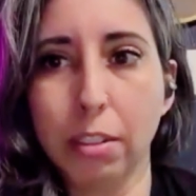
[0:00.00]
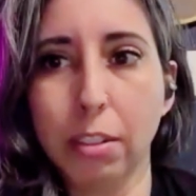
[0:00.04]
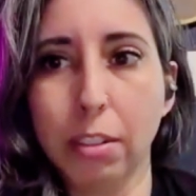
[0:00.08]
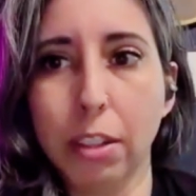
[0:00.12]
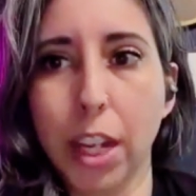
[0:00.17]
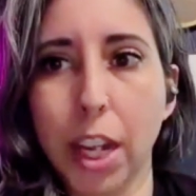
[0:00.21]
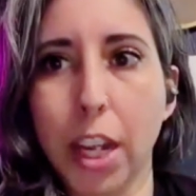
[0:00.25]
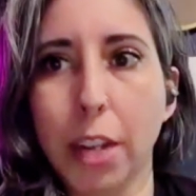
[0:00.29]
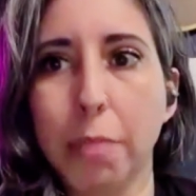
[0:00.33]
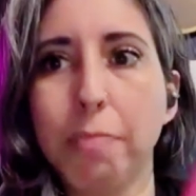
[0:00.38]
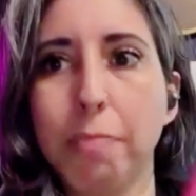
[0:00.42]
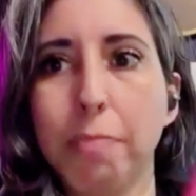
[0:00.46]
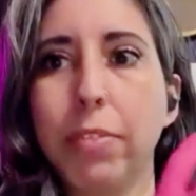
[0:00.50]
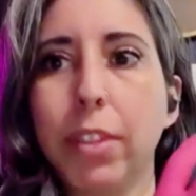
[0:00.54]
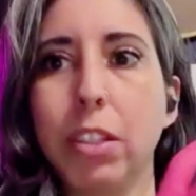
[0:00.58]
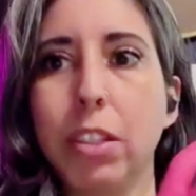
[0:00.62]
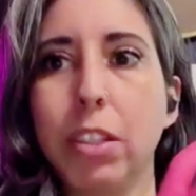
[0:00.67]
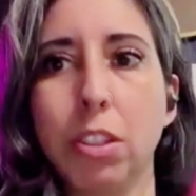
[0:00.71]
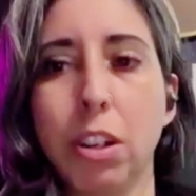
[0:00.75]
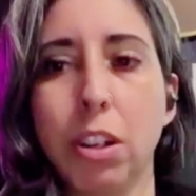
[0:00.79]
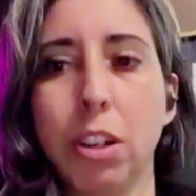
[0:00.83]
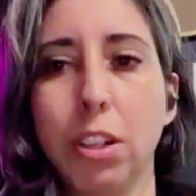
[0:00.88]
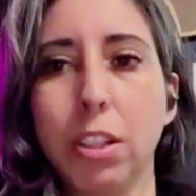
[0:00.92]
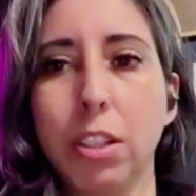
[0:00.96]
Okay.
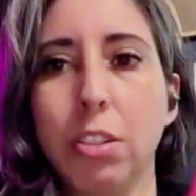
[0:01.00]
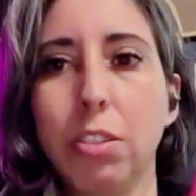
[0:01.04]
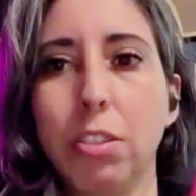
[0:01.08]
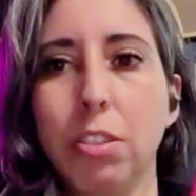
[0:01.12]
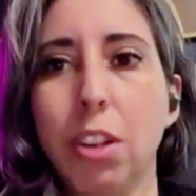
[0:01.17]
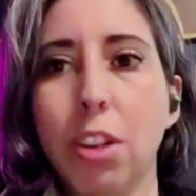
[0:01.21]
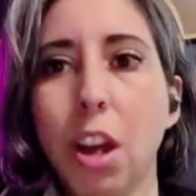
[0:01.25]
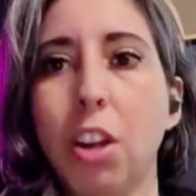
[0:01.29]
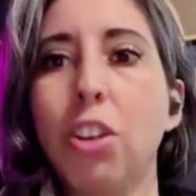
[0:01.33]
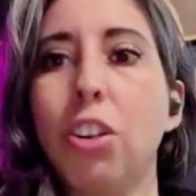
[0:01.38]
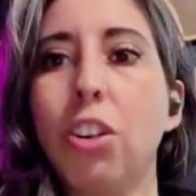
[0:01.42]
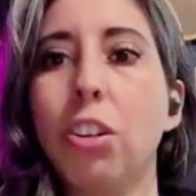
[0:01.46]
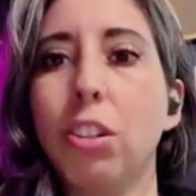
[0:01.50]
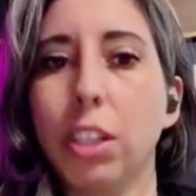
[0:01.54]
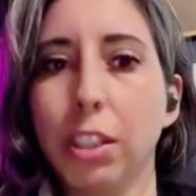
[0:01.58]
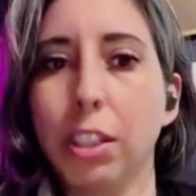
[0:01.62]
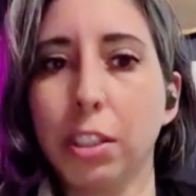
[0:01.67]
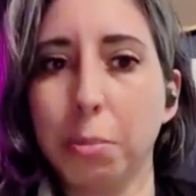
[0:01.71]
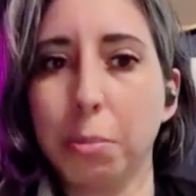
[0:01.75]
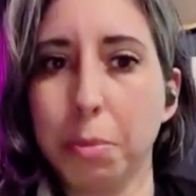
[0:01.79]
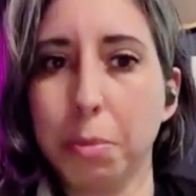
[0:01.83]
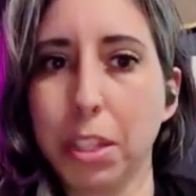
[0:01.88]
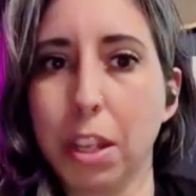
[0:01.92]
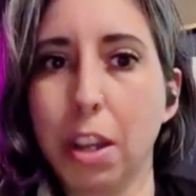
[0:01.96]
As long as they're not
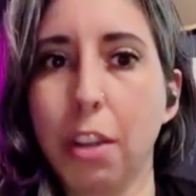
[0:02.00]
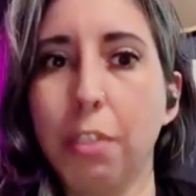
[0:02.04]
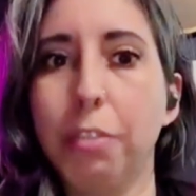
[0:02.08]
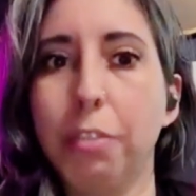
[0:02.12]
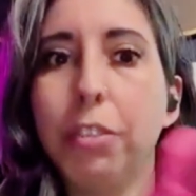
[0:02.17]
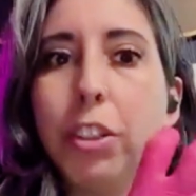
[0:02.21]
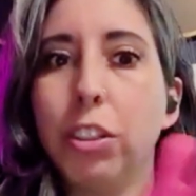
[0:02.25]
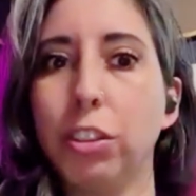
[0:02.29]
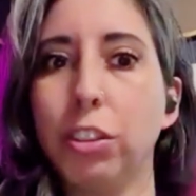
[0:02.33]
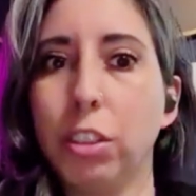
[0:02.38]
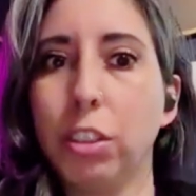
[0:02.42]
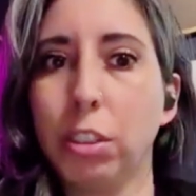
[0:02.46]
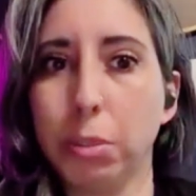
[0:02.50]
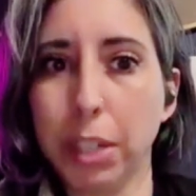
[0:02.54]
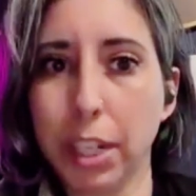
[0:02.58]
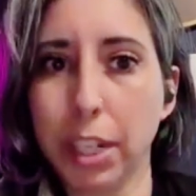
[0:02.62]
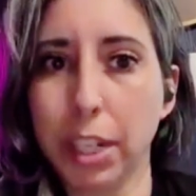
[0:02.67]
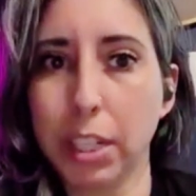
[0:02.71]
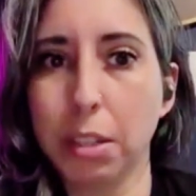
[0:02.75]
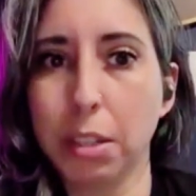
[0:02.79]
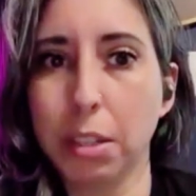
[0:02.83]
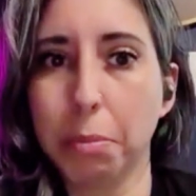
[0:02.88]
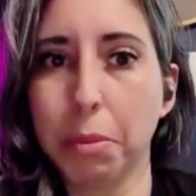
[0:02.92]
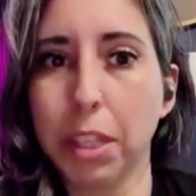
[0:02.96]
hurting themselves, they're
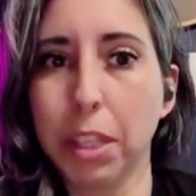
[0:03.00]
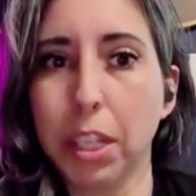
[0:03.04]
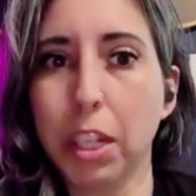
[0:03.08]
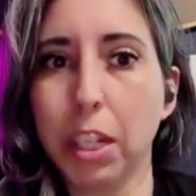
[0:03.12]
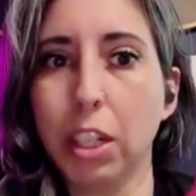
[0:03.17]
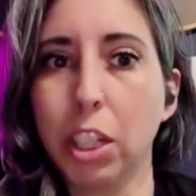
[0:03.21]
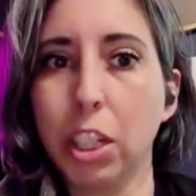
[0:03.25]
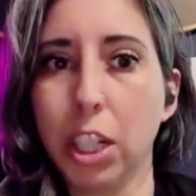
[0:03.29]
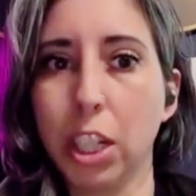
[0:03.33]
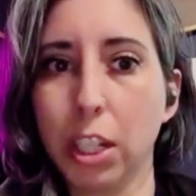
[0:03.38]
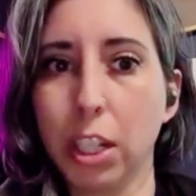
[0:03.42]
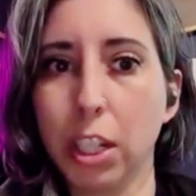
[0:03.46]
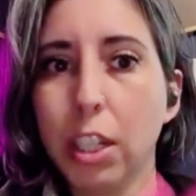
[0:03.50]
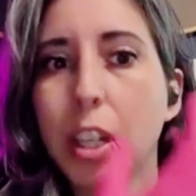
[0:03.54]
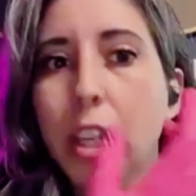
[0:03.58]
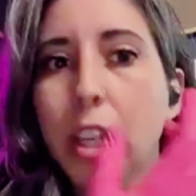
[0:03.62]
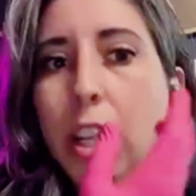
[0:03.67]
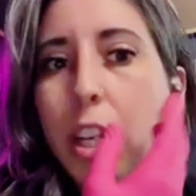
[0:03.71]
doing something good.